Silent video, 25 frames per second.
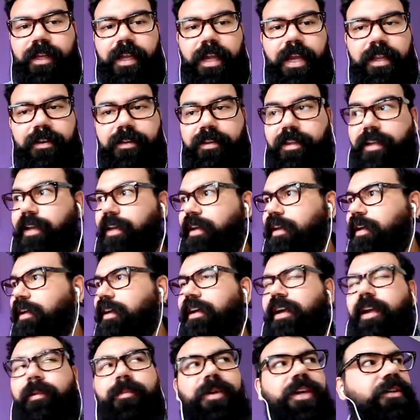and
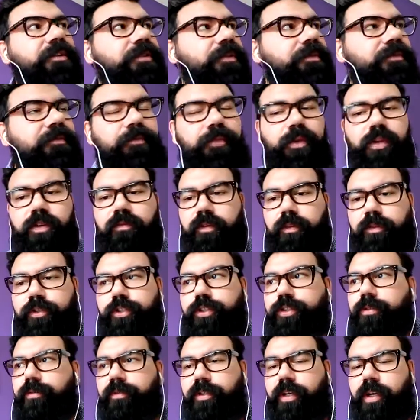I'm here in beautiful
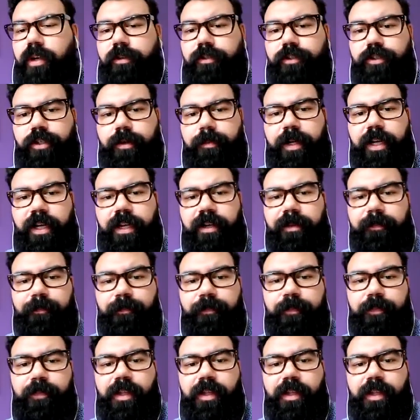Stuttgart, Germany.